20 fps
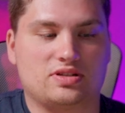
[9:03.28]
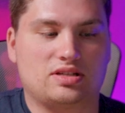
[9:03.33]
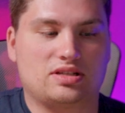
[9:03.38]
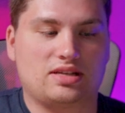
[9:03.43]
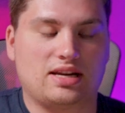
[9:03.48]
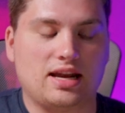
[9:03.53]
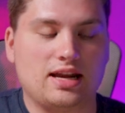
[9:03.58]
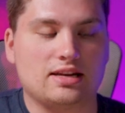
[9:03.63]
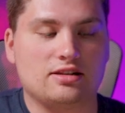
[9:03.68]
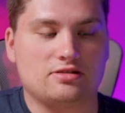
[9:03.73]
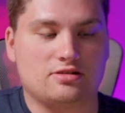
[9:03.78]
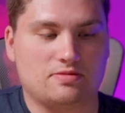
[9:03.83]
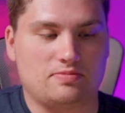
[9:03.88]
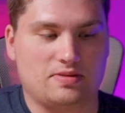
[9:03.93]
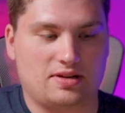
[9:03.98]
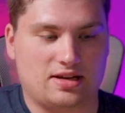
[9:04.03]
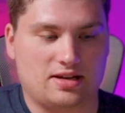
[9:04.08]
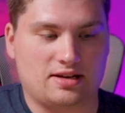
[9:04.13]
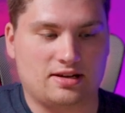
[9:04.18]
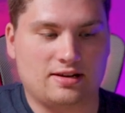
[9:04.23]
stayed to
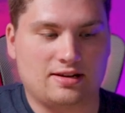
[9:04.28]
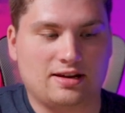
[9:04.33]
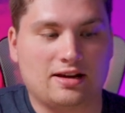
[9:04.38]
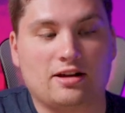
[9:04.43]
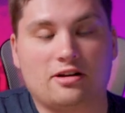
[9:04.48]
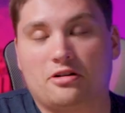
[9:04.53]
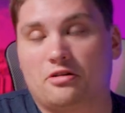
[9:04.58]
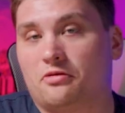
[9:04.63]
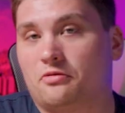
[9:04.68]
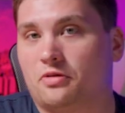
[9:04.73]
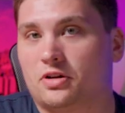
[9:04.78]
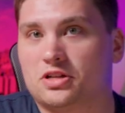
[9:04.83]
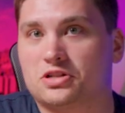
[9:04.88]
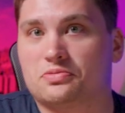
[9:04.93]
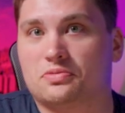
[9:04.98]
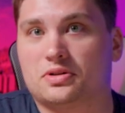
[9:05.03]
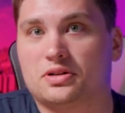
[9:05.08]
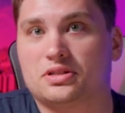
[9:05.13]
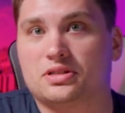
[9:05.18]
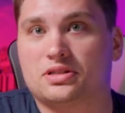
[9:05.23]
be,
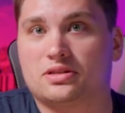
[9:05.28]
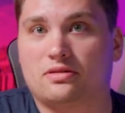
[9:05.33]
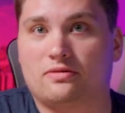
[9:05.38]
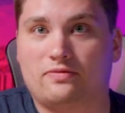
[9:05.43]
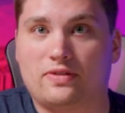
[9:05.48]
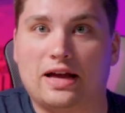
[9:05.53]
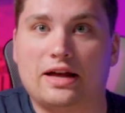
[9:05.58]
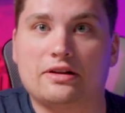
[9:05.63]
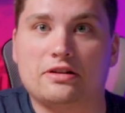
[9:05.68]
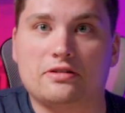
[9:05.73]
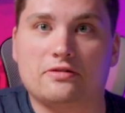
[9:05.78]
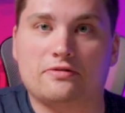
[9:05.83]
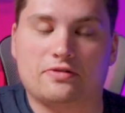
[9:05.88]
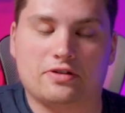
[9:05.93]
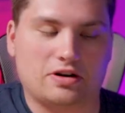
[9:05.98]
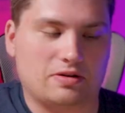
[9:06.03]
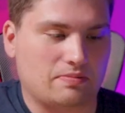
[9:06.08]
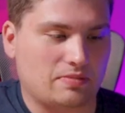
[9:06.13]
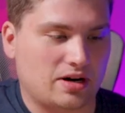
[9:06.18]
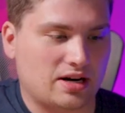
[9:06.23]
which was value
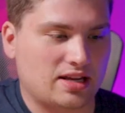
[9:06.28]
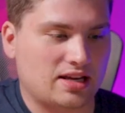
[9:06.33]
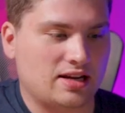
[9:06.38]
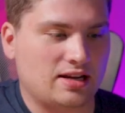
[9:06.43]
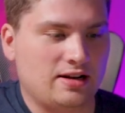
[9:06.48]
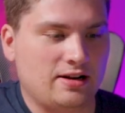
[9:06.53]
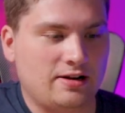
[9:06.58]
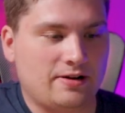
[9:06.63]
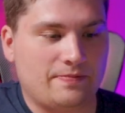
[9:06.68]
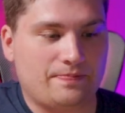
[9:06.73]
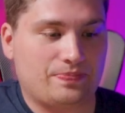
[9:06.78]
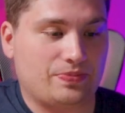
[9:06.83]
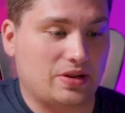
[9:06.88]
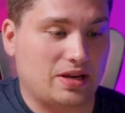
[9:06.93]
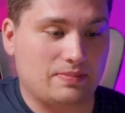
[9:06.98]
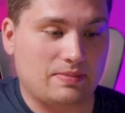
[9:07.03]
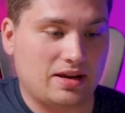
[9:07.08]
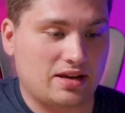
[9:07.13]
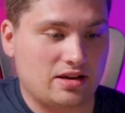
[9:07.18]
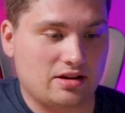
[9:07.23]
for your money
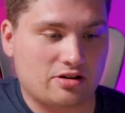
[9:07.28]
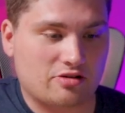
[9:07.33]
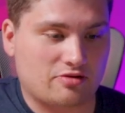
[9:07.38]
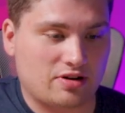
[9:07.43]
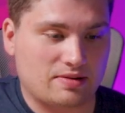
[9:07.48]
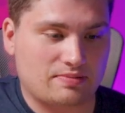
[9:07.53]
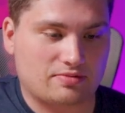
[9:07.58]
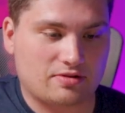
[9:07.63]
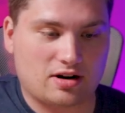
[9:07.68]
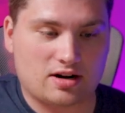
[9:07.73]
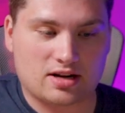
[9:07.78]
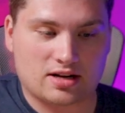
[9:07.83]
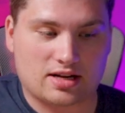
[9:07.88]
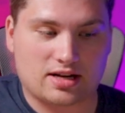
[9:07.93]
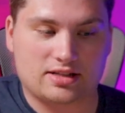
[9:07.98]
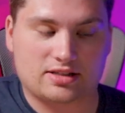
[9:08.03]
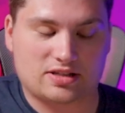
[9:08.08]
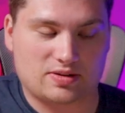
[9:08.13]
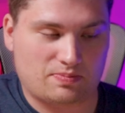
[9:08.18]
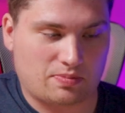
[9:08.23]
and making a great
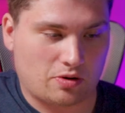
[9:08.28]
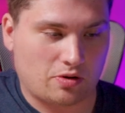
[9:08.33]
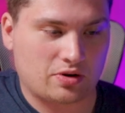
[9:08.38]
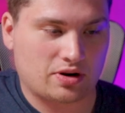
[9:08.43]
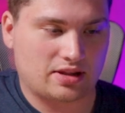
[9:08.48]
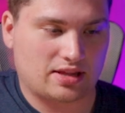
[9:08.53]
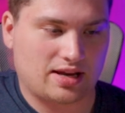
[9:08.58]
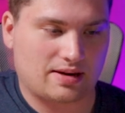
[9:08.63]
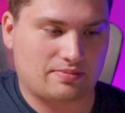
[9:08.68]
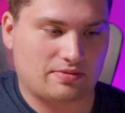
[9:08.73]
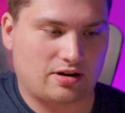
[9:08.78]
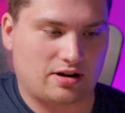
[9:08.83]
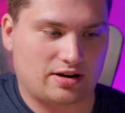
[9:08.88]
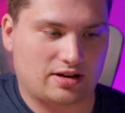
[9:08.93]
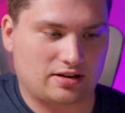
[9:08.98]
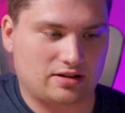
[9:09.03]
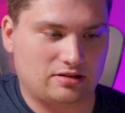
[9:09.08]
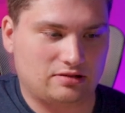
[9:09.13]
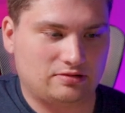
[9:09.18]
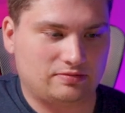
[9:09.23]
product and supporting that
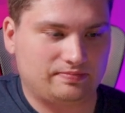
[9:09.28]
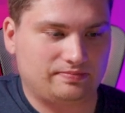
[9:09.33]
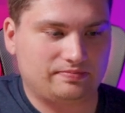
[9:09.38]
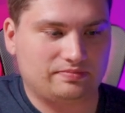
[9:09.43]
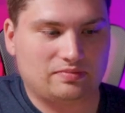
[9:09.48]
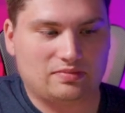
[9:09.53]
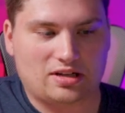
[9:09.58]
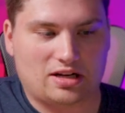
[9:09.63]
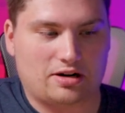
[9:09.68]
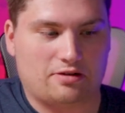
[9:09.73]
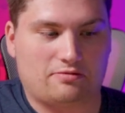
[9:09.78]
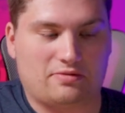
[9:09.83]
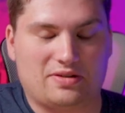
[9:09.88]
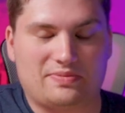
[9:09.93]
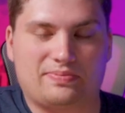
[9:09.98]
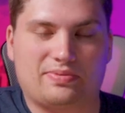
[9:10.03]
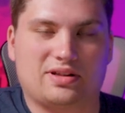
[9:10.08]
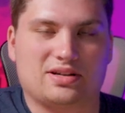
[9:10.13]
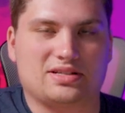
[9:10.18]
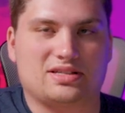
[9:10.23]
product. Now,
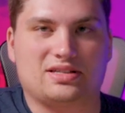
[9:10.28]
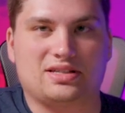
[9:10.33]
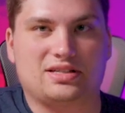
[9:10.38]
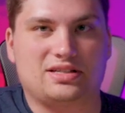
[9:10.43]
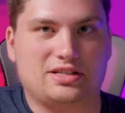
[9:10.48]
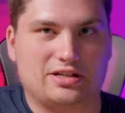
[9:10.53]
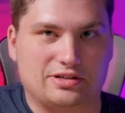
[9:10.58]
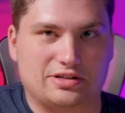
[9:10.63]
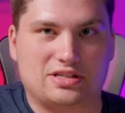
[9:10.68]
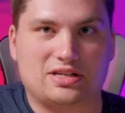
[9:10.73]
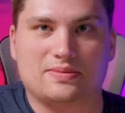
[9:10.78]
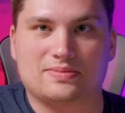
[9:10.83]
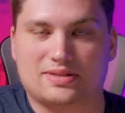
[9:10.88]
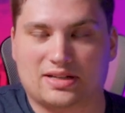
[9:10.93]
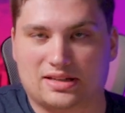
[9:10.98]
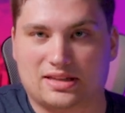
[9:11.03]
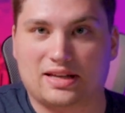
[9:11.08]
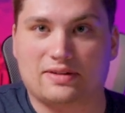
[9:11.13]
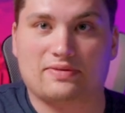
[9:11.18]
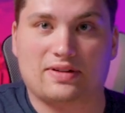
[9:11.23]
OnePlus this year seems
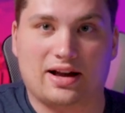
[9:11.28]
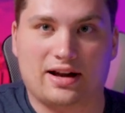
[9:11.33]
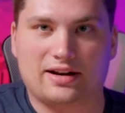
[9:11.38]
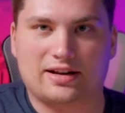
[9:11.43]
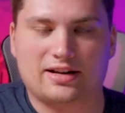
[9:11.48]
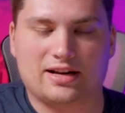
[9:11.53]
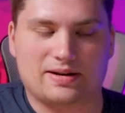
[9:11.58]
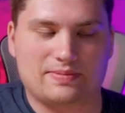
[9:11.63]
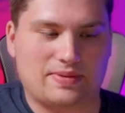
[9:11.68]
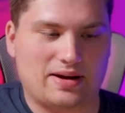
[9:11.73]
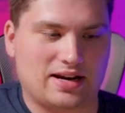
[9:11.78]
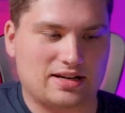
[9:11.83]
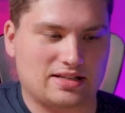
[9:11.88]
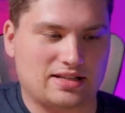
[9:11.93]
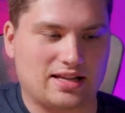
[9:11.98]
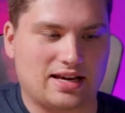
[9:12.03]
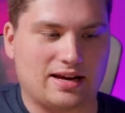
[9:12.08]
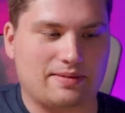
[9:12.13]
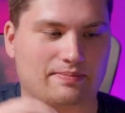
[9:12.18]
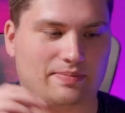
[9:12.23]
like they've kind of gone back
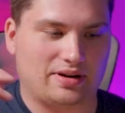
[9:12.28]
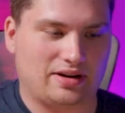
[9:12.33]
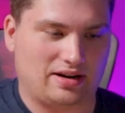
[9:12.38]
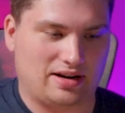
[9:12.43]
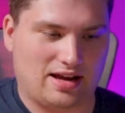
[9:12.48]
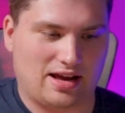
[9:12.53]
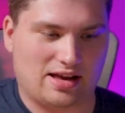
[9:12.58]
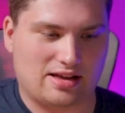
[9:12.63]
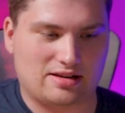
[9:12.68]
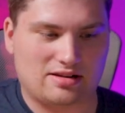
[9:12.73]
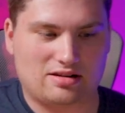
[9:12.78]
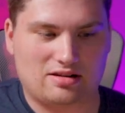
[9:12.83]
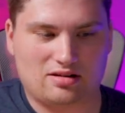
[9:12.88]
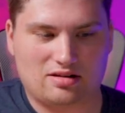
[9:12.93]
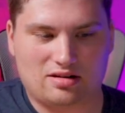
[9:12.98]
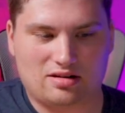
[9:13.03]
to that, but not.